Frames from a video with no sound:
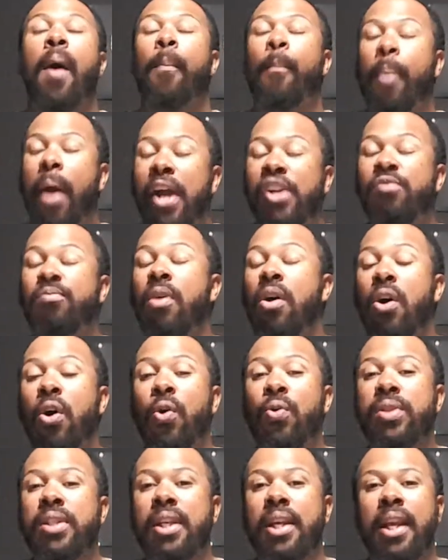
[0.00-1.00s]
Patrick
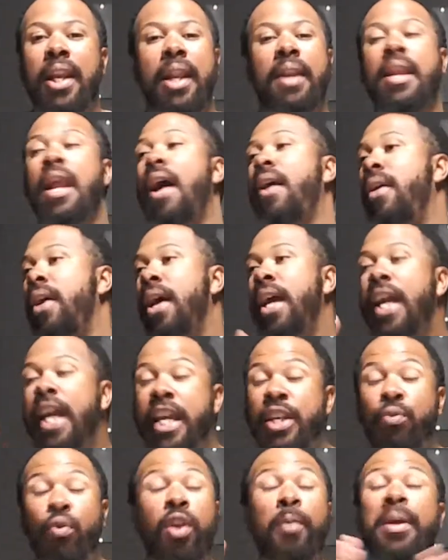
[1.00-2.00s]
Mahomes, no.
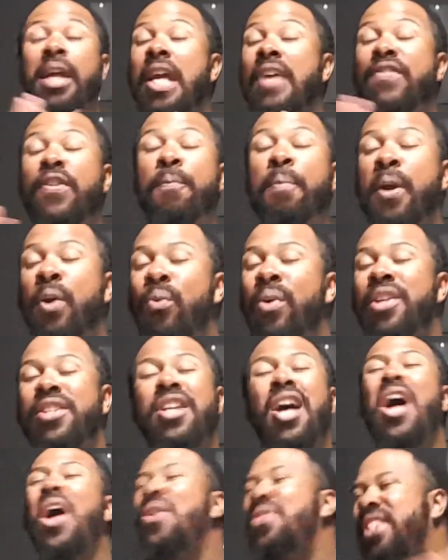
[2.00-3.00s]
Will he be MVP when it's
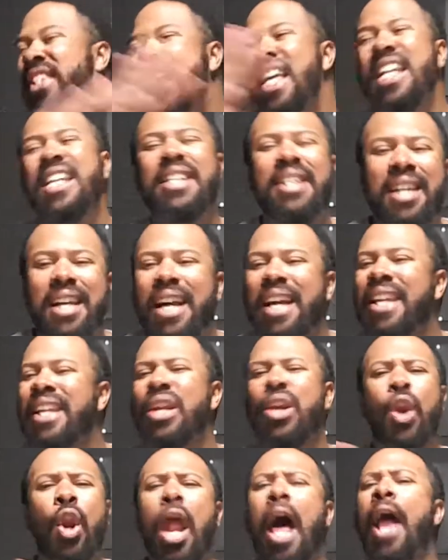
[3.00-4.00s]
all said and
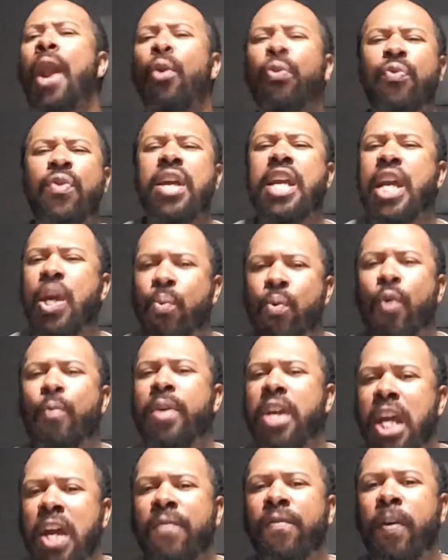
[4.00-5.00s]
done? I don't think he will
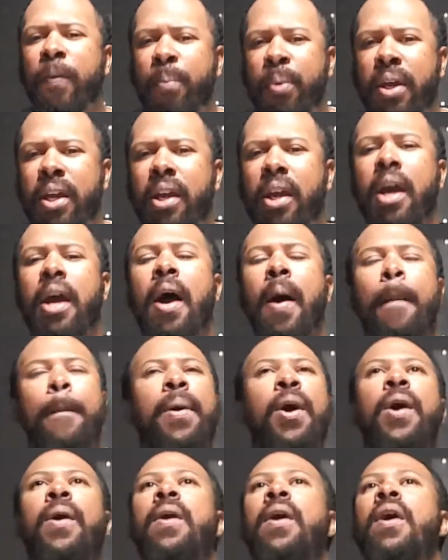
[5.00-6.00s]
be MVP,
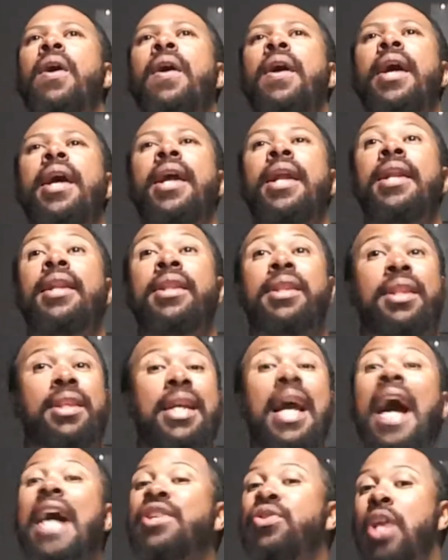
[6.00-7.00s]
but the
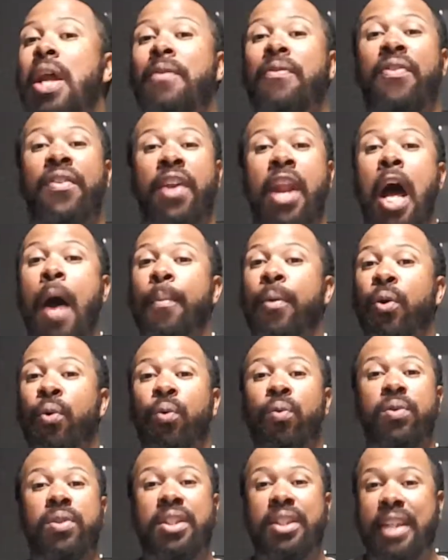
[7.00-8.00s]
guy's going to have a
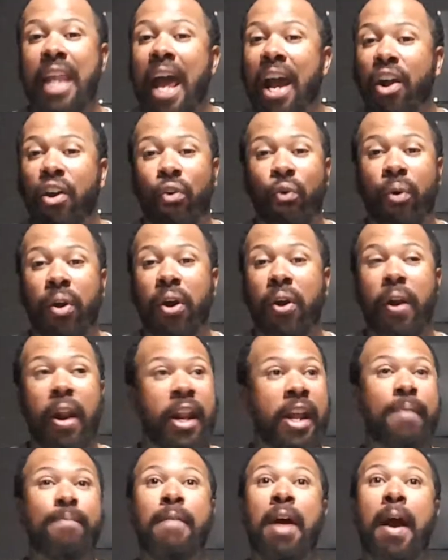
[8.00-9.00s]
phenomenal stat career, and
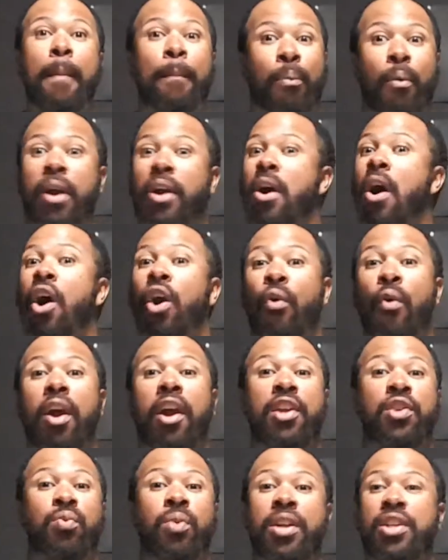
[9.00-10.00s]
he might break all the
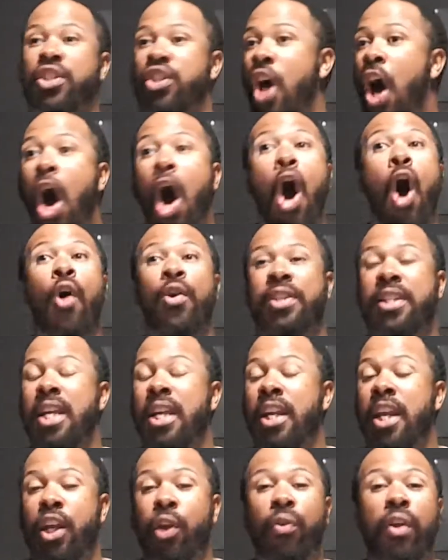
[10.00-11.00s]
records when it's all said
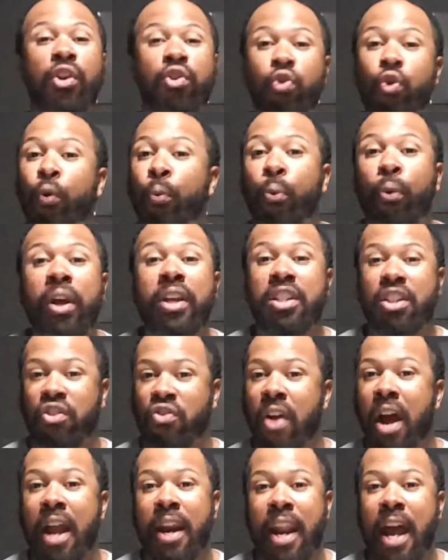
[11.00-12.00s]
and done. You think Drew Brees is
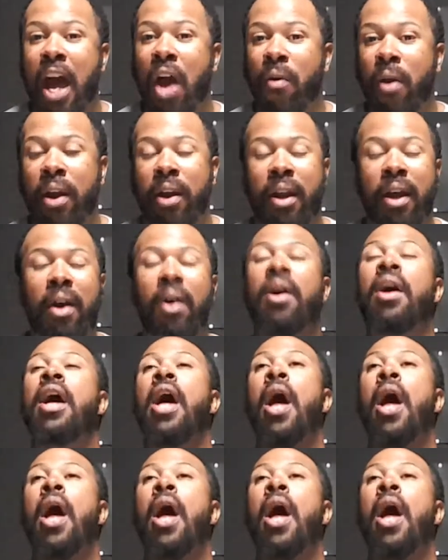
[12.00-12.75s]
riding high right now.